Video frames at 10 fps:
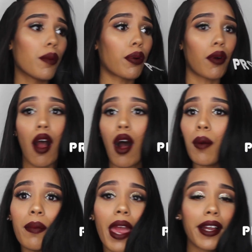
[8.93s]

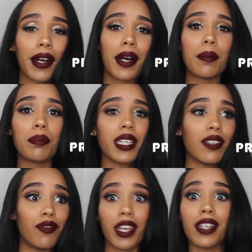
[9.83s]
prom makeup,
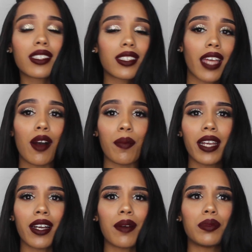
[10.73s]
event style
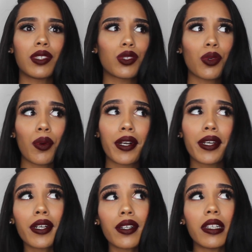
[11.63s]
makeup
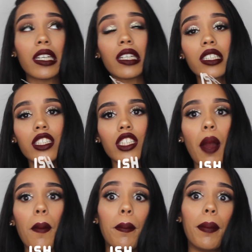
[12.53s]
tutorial-ish,
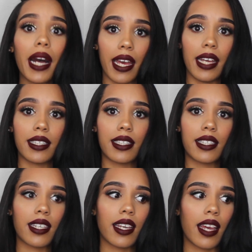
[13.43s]

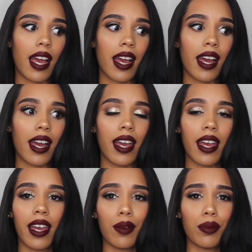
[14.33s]
but
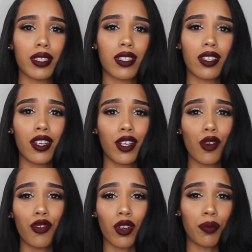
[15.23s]
I was gonna
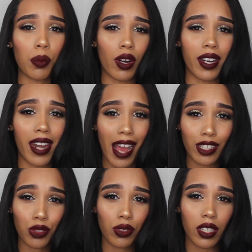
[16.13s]
go for a more
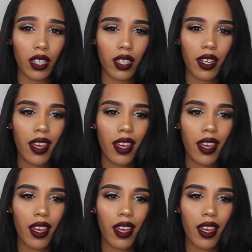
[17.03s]
natural look